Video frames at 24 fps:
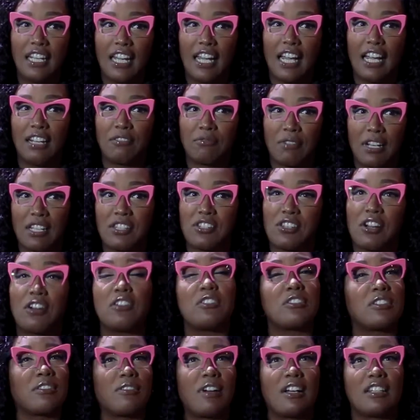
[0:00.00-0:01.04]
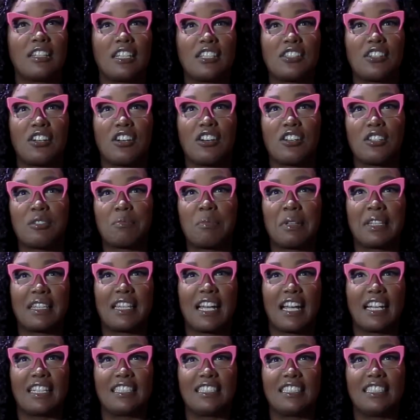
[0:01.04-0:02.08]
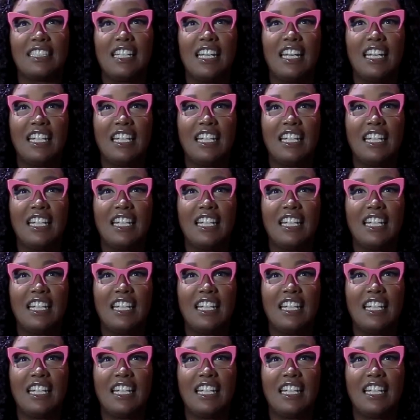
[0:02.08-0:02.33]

and run circles around these girls, but then,